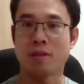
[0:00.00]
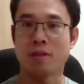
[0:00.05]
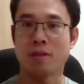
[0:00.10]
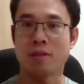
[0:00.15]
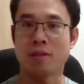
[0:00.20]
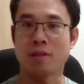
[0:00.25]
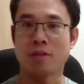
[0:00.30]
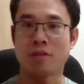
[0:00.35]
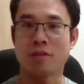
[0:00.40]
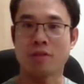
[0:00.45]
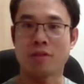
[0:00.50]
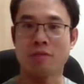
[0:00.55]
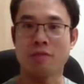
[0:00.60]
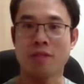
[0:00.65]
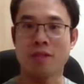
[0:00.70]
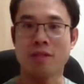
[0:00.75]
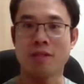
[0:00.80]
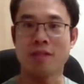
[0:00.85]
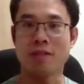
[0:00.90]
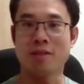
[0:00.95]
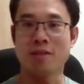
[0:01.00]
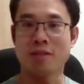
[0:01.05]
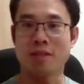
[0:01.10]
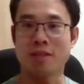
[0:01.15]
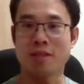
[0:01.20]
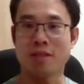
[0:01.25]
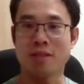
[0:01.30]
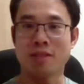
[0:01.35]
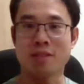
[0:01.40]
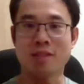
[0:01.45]
So it fades out. Okay,
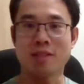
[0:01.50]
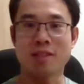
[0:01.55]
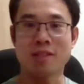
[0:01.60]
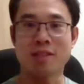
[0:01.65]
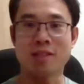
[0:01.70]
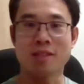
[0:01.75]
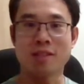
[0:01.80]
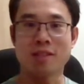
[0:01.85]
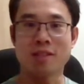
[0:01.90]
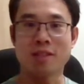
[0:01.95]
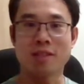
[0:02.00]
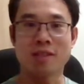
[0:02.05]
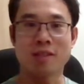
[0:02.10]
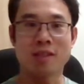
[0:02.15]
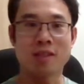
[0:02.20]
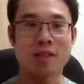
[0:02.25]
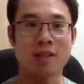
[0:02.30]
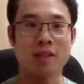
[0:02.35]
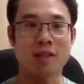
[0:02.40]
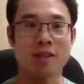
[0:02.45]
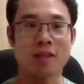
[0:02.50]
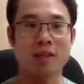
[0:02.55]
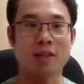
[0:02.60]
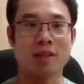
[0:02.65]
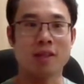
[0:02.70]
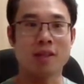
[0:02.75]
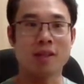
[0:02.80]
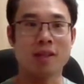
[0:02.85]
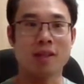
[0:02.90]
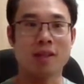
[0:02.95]
that's nice. Okay.
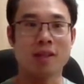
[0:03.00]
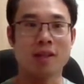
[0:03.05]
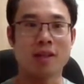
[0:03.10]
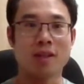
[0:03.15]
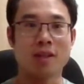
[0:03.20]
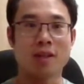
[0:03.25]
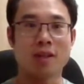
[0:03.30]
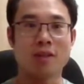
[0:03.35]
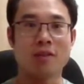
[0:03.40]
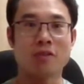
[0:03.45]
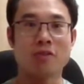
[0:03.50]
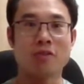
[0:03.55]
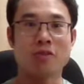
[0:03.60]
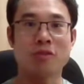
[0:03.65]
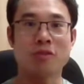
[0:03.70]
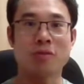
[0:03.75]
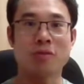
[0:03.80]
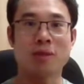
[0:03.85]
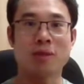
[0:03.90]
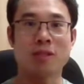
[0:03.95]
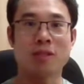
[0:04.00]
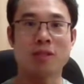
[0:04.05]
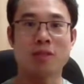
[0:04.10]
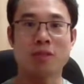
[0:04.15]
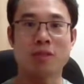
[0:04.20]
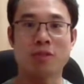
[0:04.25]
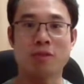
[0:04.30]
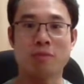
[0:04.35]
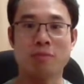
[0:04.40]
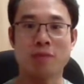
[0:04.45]
And then I also want
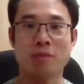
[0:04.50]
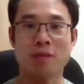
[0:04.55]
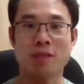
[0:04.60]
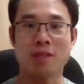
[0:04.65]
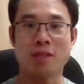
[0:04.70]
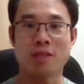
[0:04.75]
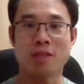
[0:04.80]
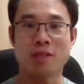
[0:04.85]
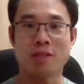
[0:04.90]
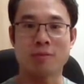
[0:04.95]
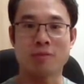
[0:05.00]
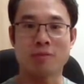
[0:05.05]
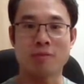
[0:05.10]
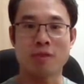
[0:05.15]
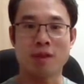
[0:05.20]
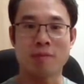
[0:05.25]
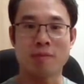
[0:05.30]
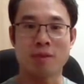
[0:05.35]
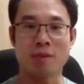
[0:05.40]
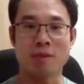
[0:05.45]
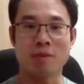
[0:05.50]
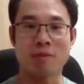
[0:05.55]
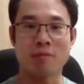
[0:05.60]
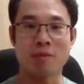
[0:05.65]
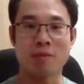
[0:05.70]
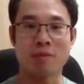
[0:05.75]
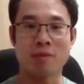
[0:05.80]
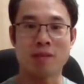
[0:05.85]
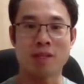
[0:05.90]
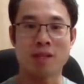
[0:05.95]
to put in the subscribe button
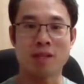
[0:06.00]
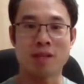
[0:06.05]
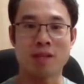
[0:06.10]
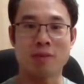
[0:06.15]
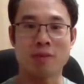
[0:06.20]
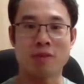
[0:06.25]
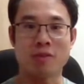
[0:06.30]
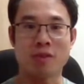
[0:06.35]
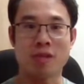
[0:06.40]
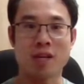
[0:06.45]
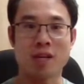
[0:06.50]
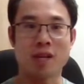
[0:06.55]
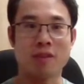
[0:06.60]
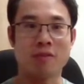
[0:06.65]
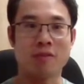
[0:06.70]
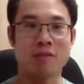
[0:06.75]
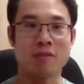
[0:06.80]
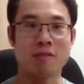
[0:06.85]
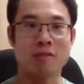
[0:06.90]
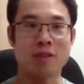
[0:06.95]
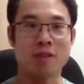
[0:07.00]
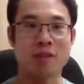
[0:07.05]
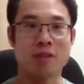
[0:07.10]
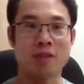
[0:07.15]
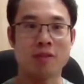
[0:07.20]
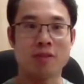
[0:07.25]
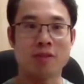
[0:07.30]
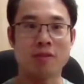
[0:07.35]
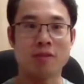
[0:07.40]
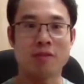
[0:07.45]
one more time near the end of the
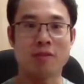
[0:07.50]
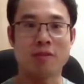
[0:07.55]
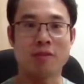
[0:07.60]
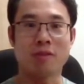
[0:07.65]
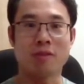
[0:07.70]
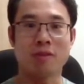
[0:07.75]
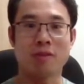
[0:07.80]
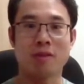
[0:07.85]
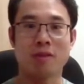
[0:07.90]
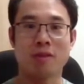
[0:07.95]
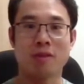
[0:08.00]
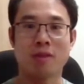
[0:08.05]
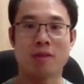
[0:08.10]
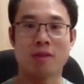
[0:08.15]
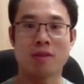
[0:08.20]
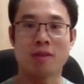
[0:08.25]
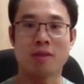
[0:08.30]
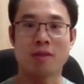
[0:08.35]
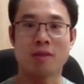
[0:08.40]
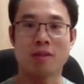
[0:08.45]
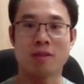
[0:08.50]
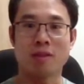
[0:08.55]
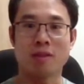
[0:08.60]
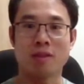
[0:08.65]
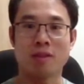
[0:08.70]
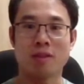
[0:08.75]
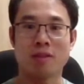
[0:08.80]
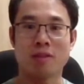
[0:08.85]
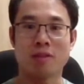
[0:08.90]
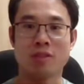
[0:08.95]
video.
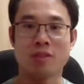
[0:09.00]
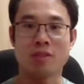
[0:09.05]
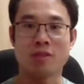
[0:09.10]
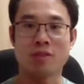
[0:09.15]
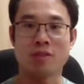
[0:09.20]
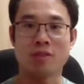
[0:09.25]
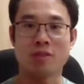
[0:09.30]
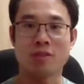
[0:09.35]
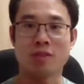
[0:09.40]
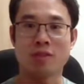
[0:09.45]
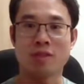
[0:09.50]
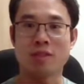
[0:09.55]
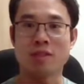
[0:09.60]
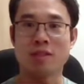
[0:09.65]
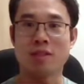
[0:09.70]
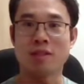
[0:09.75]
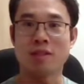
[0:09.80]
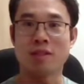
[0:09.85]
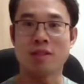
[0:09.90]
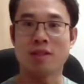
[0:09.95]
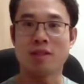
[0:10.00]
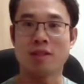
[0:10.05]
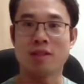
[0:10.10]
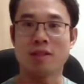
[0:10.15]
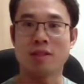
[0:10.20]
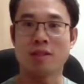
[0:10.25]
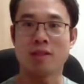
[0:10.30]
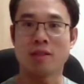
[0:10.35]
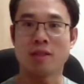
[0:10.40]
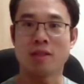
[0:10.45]
Let's do a
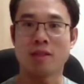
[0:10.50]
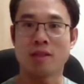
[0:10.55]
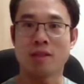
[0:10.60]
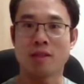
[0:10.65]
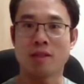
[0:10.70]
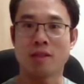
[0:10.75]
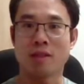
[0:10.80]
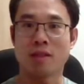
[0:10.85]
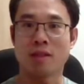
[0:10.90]
listen.